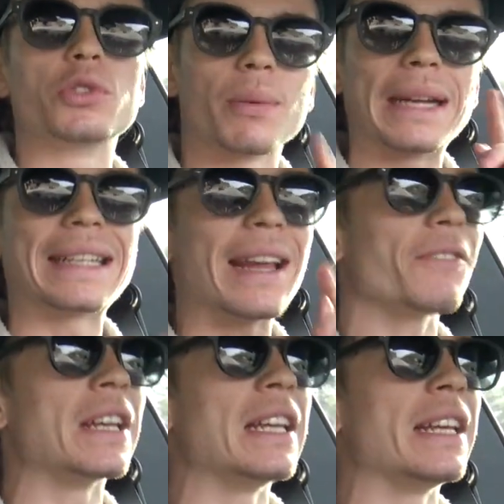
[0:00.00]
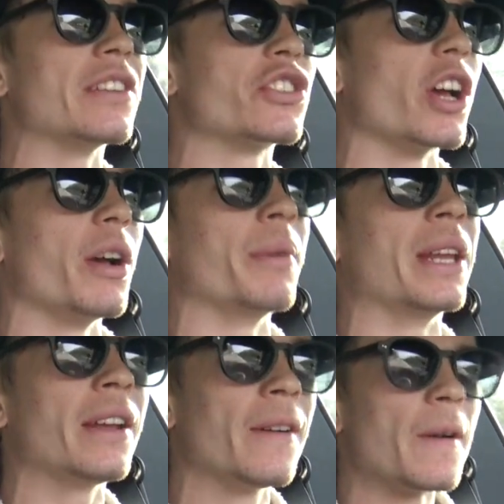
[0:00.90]
So we're definitely in
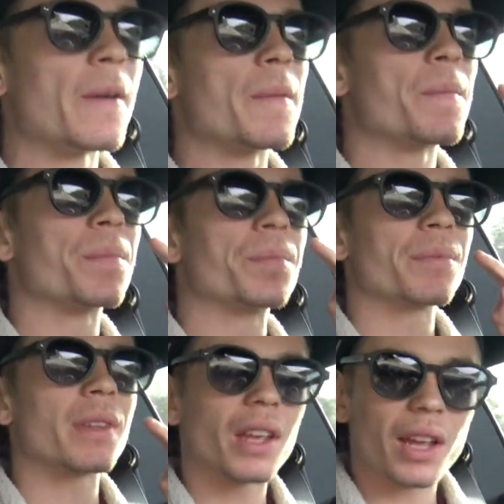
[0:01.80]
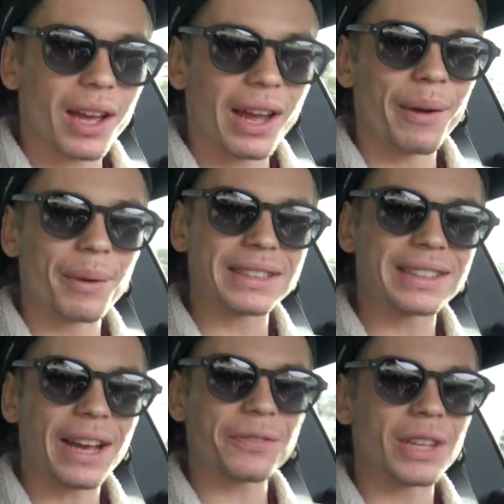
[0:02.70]
Germany, and we're
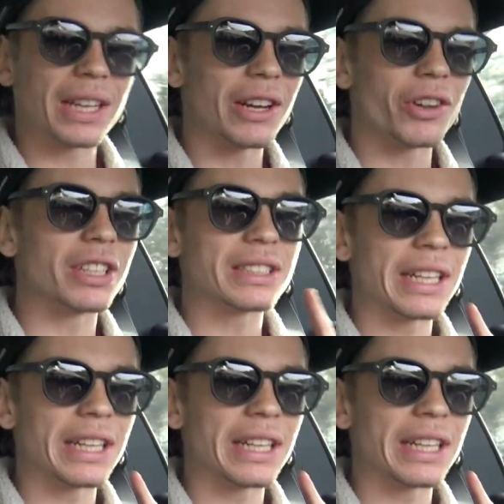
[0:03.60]
definitely on a